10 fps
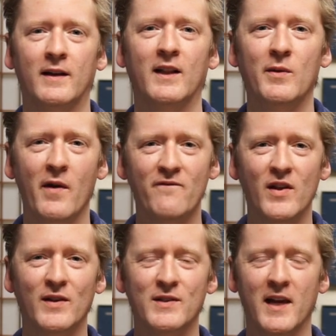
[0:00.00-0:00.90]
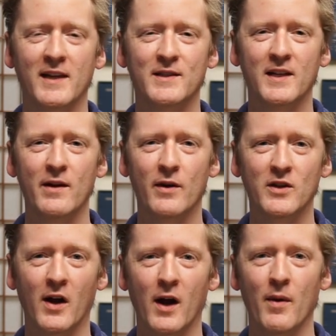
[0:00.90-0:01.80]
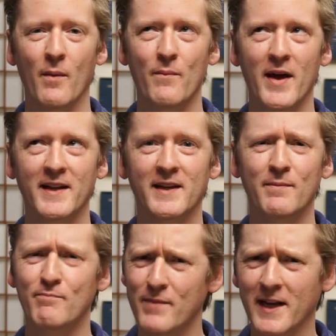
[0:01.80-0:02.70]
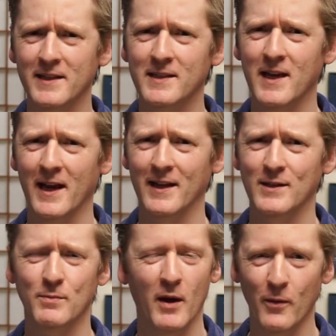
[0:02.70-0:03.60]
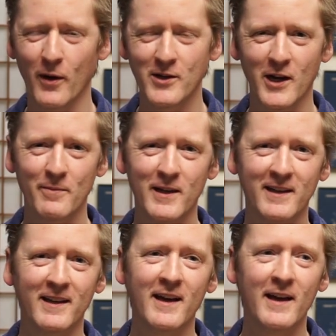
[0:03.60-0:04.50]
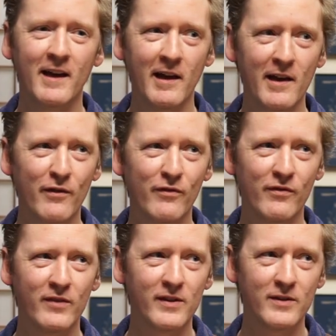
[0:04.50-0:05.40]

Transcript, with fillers: Hello my fellow scientists, today I want to talk about meta-meta-science, by which I mean if